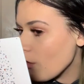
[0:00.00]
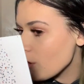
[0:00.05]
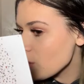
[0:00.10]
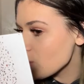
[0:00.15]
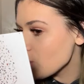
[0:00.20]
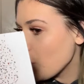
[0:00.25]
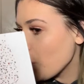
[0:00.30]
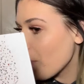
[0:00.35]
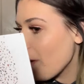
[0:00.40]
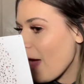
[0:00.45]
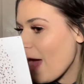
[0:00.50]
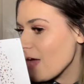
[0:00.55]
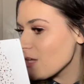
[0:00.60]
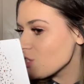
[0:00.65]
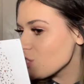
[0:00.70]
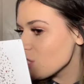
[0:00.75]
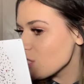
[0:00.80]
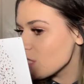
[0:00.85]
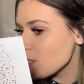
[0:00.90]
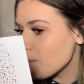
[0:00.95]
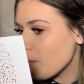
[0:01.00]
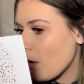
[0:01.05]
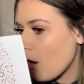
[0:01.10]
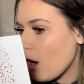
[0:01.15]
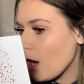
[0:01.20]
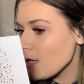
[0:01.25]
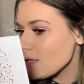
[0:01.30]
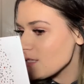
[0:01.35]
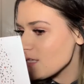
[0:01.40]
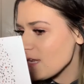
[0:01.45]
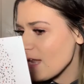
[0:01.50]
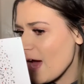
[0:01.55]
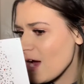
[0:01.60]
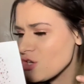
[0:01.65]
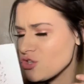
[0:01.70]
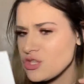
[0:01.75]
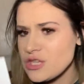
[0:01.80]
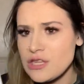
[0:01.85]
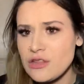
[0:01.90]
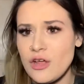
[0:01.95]
There's no patchy spots. It
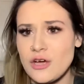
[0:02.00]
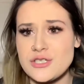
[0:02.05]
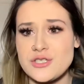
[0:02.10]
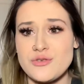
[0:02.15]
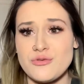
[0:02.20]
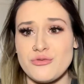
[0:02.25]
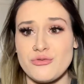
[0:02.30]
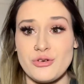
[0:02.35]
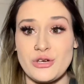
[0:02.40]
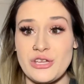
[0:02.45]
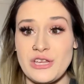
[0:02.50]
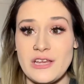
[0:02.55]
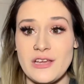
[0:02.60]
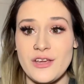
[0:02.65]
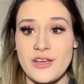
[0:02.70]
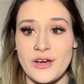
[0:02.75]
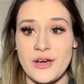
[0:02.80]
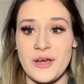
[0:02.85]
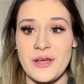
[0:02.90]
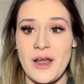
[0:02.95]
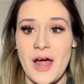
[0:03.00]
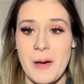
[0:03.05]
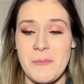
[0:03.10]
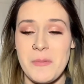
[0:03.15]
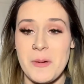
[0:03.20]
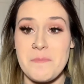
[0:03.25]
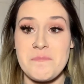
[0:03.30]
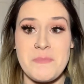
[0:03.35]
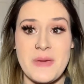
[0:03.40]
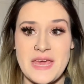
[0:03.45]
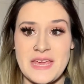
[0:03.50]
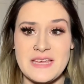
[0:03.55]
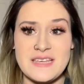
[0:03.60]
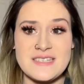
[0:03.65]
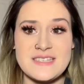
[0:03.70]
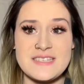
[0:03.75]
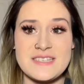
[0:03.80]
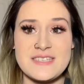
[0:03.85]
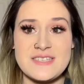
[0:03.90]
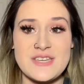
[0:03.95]
actually looks really good. I'm
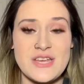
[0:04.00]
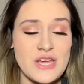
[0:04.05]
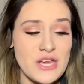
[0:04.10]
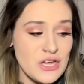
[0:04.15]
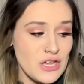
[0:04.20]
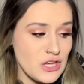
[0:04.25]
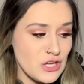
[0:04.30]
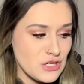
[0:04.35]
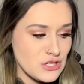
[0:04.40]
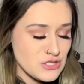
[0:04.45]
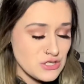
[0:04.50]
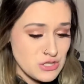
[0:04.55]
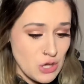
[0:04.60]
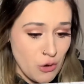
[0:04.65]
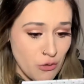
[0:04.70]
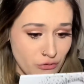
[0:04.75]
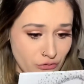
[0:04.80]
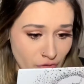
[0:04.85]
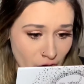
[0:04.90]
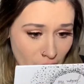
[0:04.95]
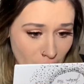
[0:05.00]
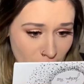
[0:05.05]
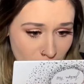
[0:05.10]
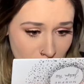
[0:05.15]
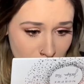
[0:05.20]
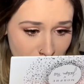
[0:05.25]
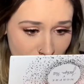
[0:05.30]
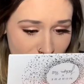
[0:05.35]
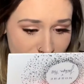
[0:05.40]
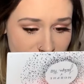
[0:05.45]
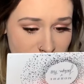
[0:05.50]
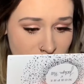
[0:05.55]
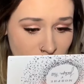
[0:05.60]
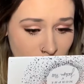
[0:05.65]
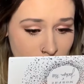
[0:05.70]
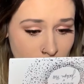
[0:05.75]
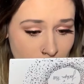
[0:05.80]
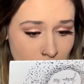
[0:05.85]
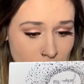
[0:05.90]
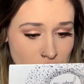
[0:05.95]
amazed so far by this
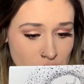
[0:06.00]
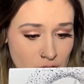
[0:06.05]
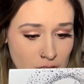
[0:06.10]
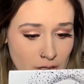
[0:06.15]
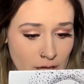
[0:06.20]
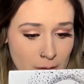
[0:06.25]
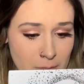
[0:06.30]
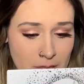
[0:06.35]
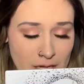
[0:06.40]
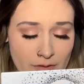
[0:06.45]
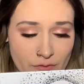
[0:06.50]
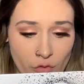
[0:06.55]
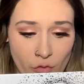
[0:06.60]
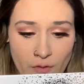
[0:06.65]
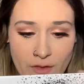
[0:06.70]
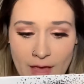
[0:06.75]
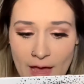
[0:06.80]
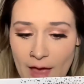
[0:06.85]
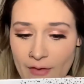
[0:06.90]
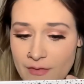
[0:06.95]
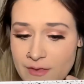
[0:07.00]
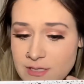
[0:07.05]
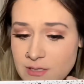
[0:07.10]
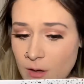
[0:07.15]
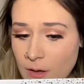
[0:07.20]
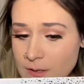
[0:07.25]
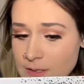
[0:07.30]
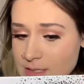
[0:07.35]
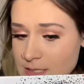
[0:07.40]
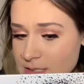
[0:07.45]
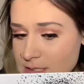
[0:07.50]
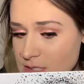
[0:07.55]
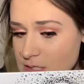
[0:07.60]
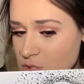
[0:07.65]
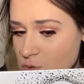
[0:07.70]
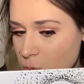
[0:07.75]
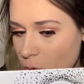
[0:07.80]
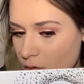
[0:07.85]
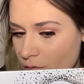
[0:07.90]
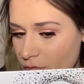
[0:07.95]
foundation. I mean, I've only had this on
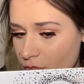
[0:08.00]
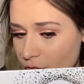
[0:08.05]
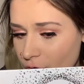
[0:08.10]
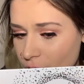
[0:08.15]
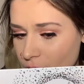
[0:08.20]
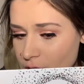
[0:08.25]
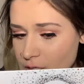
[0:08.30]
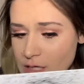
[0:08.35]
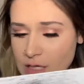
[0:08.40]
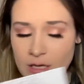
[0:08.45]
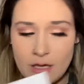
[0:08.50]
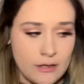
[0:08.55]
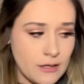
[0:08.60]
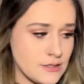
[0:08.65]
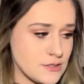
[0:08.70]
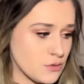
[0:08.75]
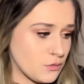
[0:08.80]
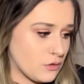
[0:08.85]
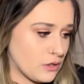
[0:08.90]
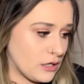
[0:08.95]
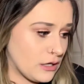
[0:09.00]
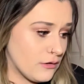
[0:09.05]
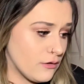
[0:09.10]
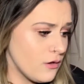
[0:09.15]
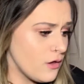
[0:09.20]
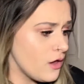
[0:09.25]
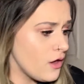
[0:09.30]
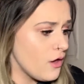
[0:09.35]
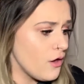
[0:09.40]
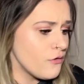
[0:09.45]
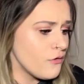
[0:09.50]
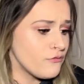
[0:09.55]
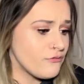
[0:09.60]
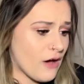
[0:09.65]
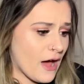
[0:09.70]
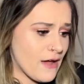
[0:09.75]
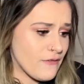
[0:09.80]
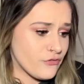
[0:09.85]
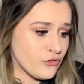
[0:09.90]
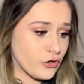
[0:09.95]
since 12:30 and it's only
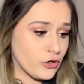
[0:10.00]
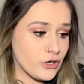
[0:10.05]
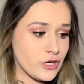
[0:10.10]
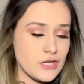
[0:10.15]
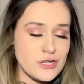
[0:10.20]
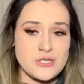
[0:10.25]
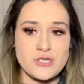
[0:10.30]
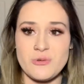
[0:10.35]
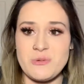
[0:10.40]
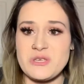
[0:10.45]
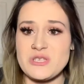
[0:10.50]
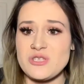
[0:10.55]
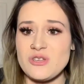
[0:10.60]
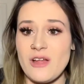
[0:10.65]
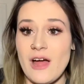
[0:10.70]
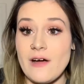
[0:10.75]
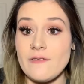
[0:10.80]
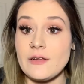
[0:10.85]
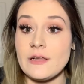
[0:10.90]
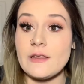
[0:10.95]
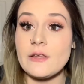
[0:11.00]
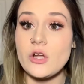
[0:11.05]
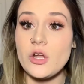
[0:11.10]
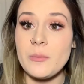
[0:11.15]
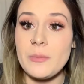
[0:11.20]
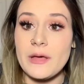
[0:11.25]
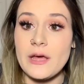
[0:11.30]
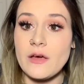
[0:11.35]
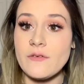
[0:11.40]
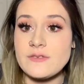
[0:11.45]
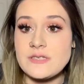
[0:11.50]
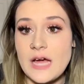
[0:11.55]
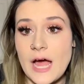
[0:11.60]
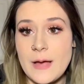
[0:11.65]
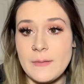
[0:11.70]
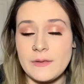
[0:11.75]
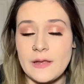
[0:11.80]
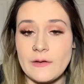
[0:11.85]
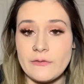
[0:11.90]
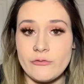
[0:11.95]
5:30, so we still have a little bit of
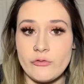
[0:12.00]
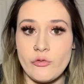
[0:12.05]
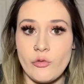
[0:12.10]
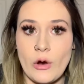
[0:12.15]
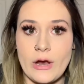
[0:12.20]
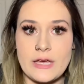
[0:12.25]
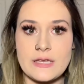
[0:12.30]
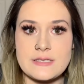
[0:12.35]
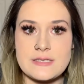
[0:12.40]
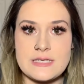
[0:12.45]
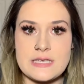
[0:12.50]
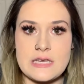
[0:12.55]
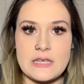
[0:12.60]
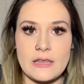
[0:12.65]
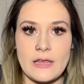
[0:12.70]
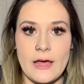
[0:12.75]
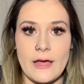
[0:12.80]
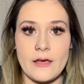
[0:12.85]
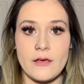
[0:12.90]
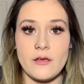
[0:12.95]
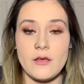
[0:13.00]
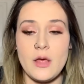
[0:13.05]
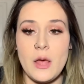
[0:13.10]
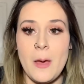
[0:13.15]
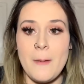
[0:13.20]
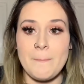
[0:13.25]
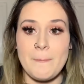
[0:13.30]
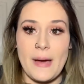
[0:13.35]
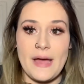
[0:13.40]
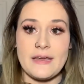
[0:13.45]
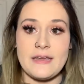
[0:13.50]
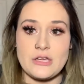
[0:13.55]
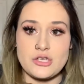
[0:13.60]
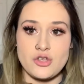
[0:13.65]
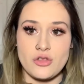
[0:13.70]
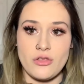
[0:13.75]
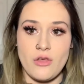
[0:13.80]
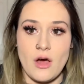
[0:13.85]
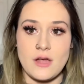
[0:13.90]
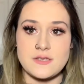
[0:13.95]
time left before I can see like my
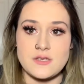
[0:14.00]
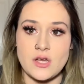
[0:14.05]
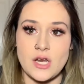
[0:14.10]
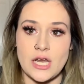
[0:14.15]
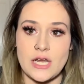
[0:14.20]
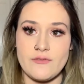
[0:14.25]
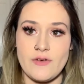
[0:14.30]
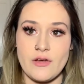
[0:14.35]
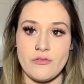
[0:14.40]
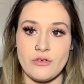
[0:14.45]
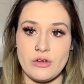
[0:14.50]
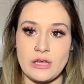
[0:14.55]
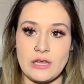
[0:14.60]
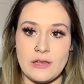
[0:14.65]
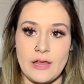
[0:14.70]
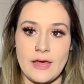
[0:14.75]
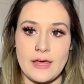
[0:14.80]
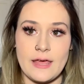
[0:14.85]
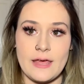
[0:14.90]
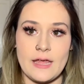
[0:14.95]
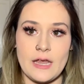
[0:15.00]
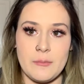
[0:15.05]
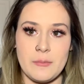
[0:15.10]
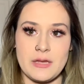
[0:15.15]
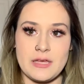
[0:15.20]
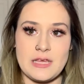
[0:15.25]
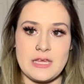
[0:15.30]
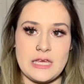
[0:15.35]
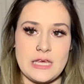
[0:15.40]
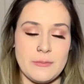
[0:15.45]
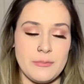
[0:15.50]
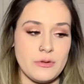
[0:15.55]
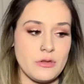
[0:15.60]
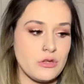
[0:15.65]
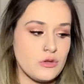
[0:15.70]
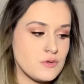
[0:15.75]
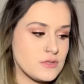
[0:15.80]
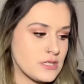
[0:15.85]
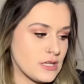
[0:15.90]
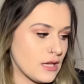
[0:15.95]
initial thoughts on it. If I really like it, I'm gonna keep
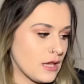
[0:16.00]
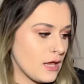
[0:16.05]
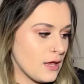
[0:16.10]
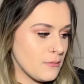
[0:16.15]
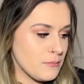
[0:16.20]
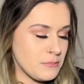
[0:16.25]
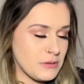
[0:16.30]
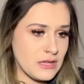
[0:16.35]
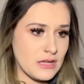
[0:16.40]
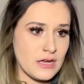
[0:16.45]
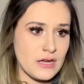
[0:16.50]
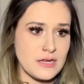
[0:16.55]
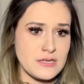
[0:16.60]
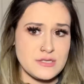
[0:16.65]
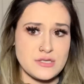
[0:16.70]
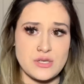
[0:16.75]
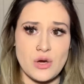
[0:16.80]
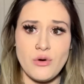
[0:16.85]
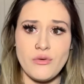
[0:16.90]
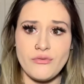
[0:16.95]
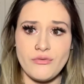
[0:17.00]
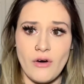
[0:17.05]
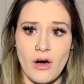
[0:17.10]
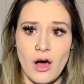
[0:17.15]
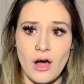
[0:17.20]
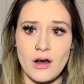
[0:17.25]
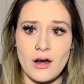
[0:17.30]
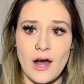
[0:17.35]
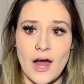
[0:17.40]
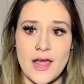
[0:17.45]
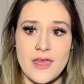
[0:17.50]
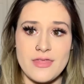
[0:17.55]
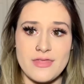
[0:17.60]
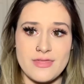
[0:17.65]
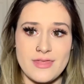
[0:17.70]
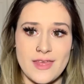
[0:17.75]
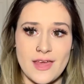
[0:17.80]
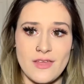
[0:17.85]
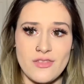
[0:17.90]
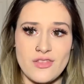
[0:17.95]
using it because so far I
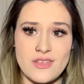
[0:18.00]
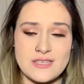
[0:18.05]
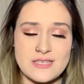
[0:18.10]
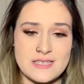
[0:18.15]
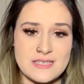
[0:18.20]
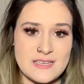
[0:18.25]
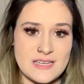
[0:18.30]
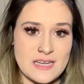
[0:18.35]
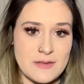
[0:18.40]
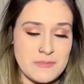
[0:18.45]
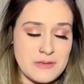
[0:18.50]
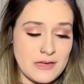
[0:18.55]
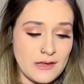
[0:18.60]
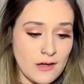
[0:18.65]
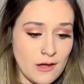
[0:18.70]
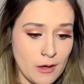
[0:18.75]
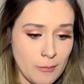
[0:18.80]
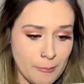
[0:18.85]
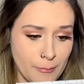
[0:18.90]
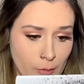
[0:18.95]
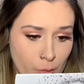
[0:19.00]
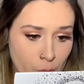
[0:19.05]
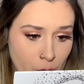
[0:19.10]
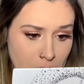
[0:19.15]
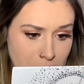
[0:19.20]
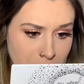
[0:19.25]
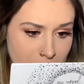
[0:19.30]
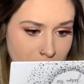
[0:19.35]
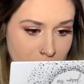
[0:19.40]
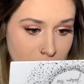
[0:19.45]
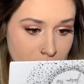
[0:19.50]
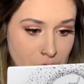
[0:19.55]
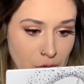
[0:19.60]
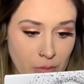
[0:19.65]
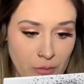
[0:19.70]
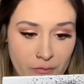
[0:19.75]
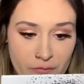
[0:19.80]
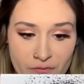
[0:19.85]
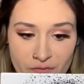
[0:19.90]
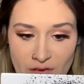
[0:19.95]
think this is gonna become one of my
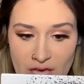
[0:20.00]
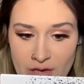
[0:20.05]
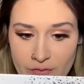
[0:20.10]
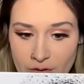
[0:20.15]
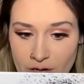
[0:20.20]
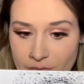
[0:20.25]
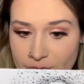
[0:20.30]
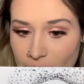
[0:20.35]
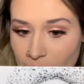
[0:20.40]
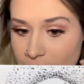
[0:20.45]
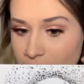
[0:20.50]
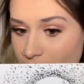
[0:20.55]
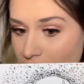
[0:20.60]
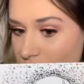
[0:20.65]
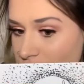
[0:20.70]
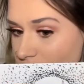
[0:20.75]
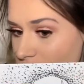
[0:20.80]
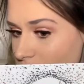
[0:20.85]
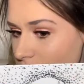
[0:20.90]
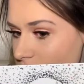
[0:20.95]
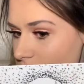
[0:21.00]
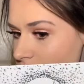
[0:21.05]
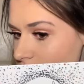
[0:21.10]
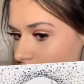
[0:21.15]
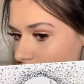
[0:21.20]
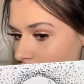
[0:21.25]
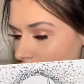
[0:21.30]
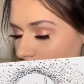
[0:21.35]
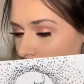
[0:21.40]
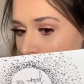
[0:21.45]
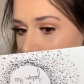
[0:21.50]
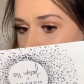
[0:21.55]
new favorite foundations.